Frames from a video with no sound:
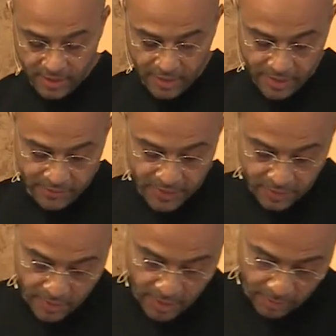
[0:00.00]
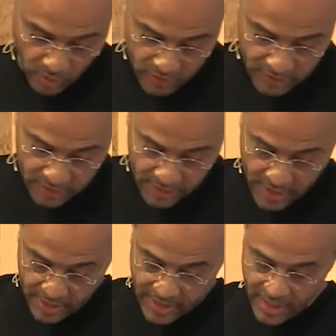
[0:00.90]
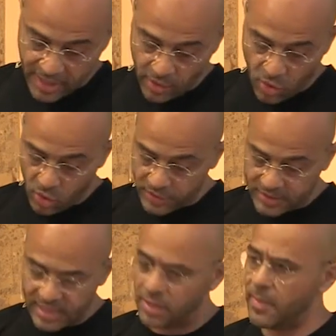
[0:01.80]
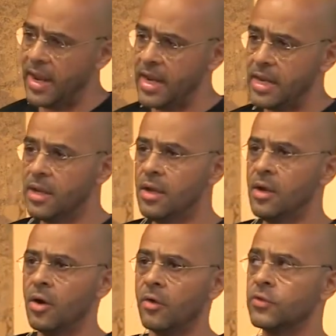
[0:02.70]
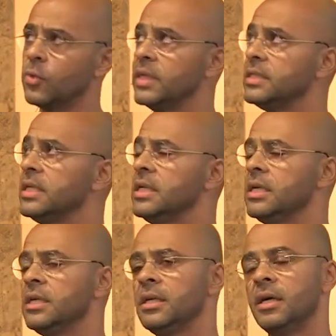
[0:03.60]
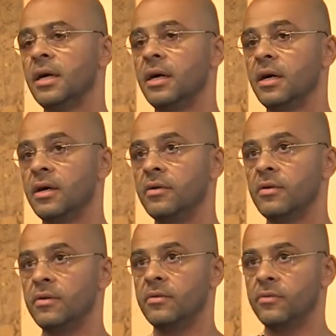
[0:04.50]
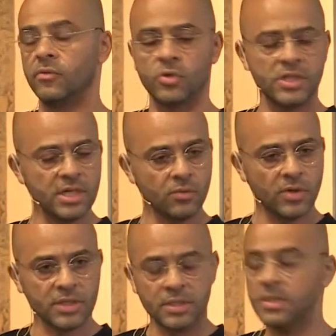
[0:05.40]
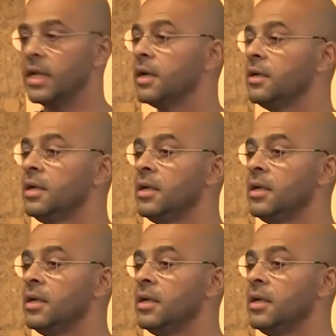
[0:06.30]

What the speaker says: lived in Boston. He called us in May of 2014, was it? Yeah.